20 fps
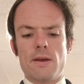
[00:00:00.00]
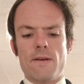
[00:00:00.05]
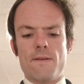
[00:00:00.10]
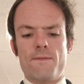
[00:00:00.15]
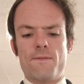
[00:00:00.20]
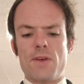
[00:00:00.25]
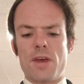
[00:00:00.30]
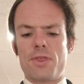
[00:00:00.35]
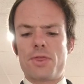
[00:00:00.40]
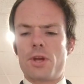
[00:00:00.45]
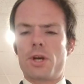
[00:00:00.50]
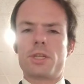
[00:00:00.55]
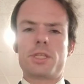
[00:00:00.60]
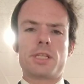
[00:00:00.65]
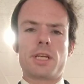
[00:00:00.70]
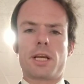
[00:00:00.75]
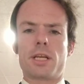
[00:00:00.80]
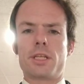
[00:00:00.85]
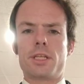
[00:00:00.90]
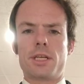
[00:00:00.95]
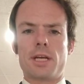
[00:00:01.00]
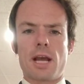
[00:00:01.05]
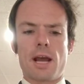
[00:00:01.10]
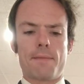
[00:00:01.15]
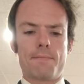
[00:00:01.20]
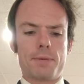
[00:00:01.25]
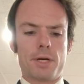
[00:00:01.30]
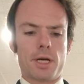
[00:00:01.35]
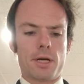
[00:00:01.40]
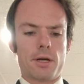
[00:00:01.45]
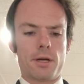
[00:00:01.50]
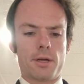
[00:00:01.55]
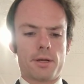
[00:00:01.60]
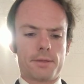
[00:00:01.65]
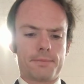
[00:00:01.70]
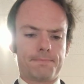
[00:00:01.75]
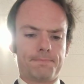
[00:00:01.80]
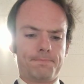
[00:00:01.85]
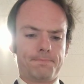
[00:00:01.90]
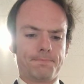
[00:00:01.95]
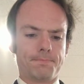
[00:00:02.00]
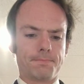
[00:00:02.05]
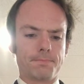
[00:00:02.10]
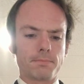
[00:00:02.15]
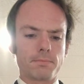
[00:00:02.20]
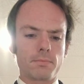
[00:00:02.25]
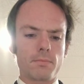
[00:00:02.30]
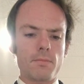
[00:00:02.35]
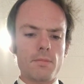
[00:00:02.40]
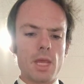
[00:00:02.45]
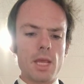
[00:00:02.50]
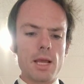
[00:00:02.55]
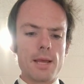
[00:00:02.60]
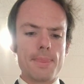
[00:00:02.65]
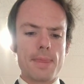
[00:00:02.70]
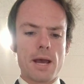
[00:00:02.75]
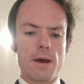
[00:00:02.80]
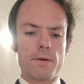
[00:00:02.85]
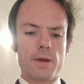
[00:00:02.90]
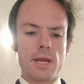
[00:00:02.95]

5th or 6th chapter. Now